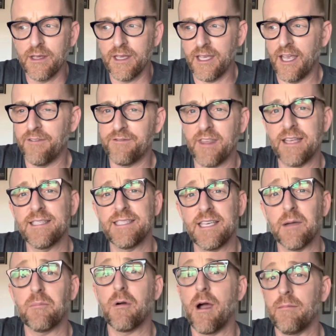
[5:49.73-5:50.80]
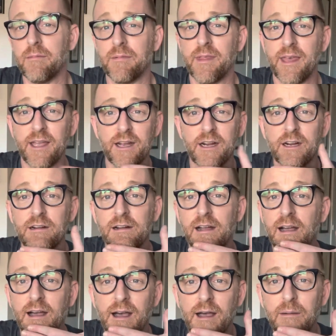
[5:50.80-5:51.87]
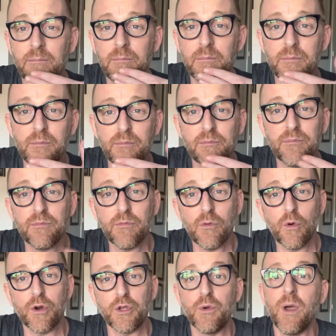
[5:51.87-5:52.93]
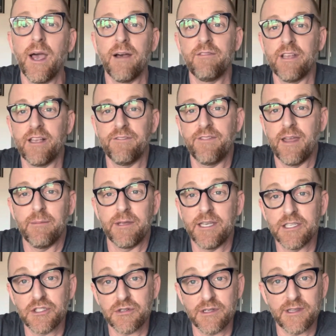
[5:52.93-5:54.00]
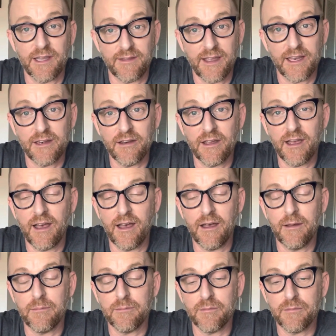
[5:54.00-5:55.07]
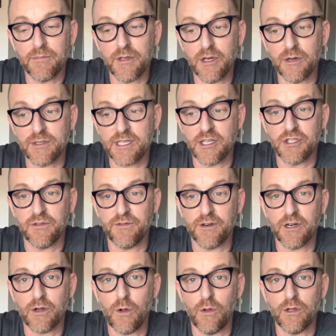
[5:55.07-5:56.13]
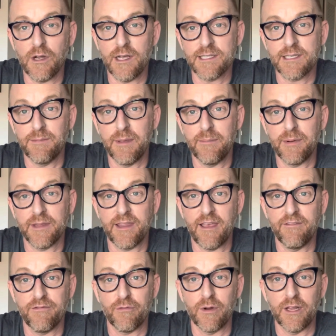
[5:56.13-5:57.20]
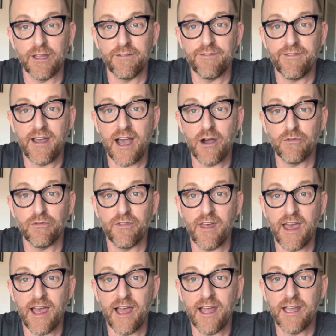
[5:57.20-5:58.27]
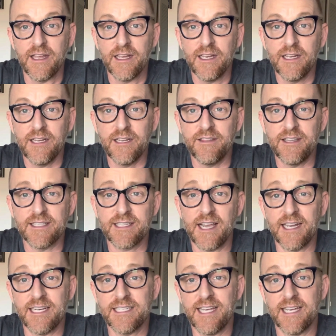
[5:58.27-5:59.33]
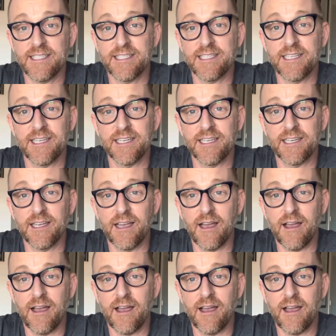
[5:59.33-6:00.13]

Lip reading: if they see a problem there, or you have like a family history, then they'd, schedule for a colonoscopy. But they've really found that this kind of testing